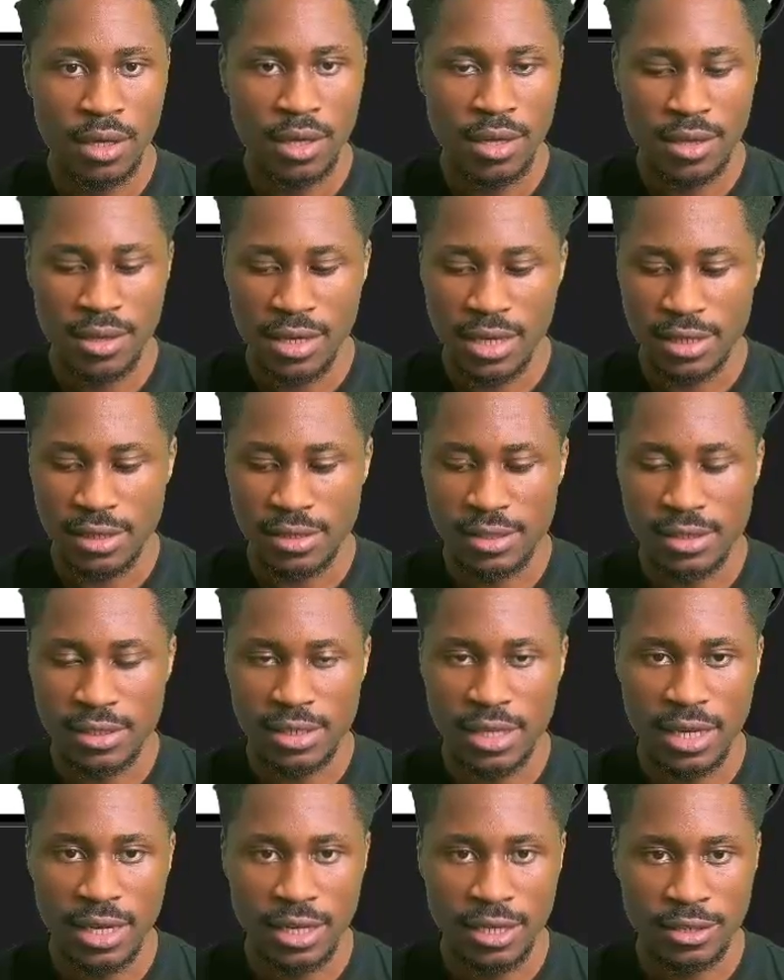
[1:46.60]
that
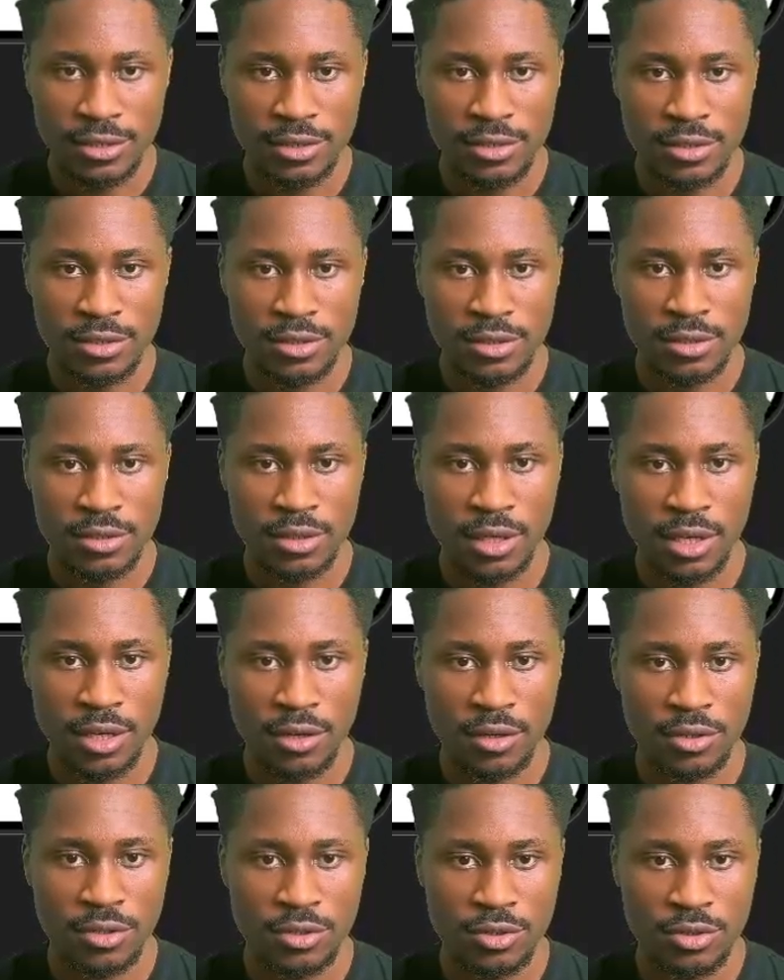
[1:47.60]
says
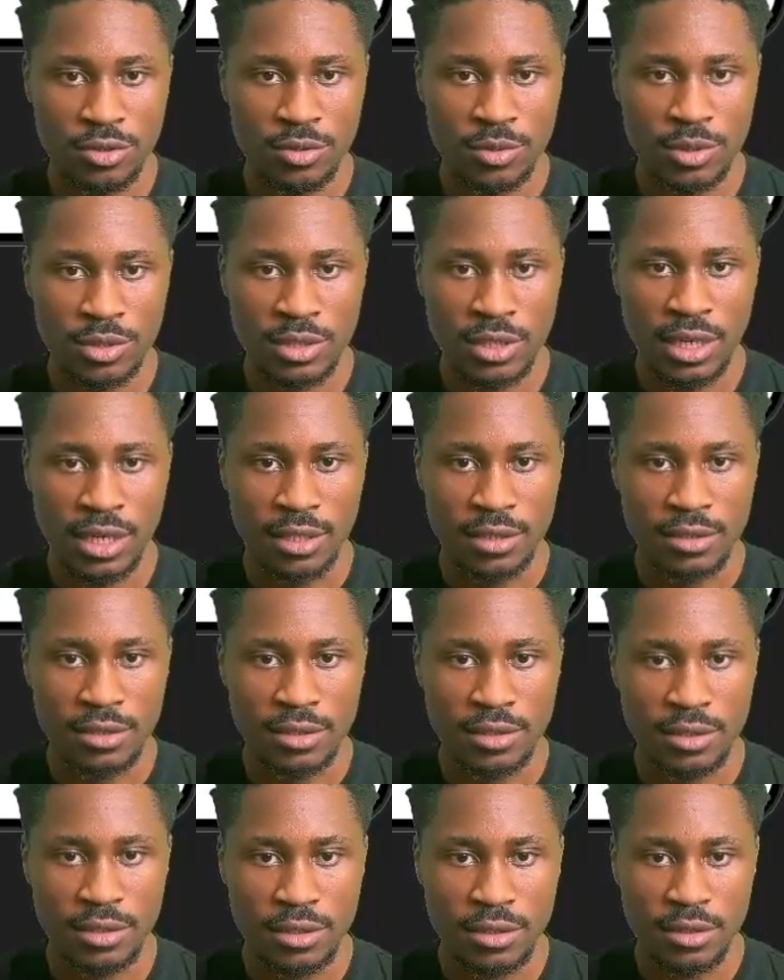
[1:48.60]
our usual text,
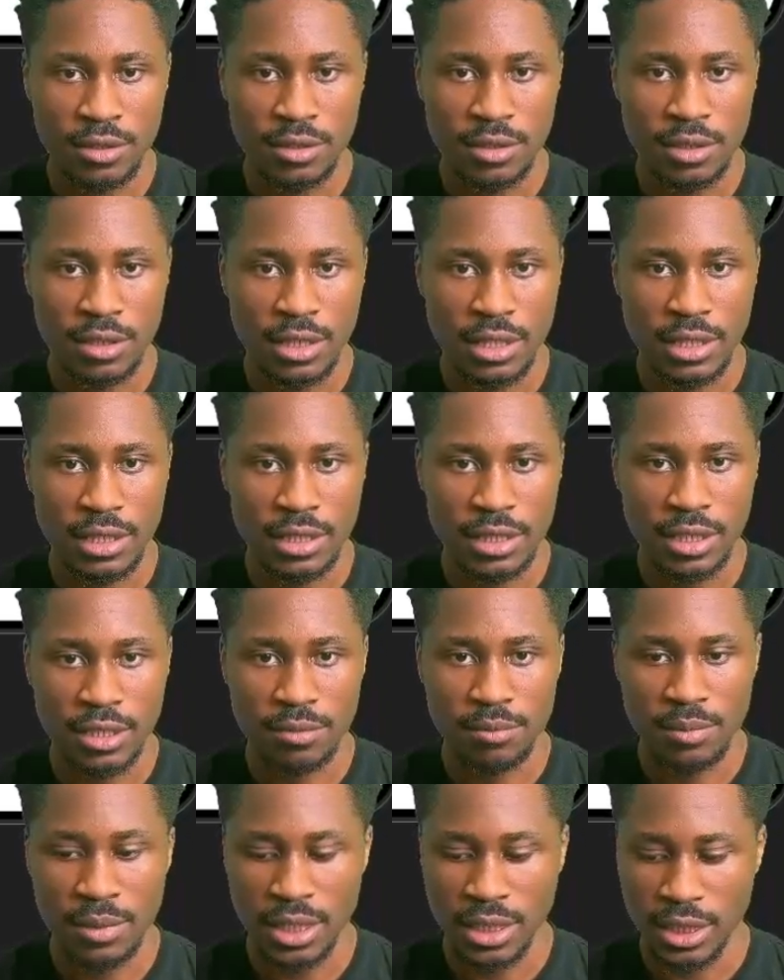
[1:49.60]
click
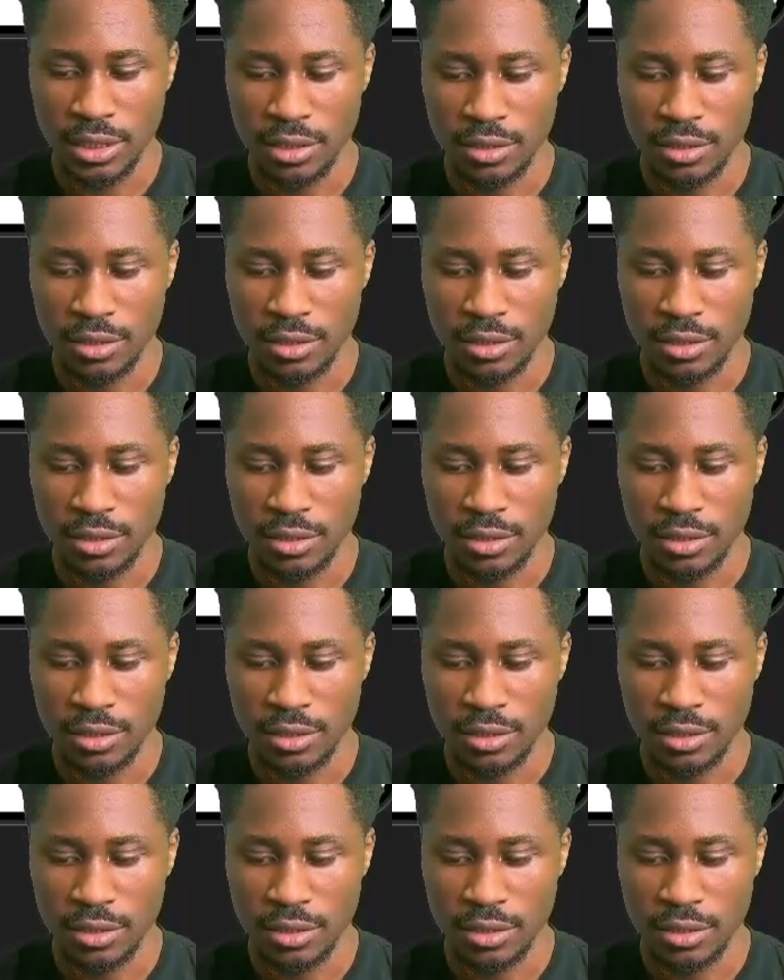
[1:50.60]
me.